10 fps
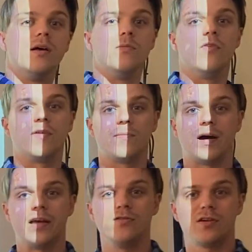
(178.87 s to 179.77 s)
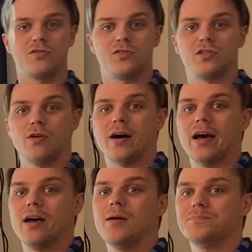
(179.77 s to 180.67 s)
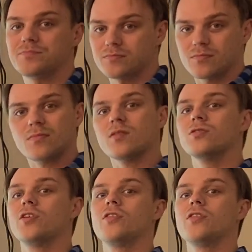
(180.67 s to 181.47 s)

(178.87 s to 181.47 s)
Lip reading: moving by you because you're so high up. So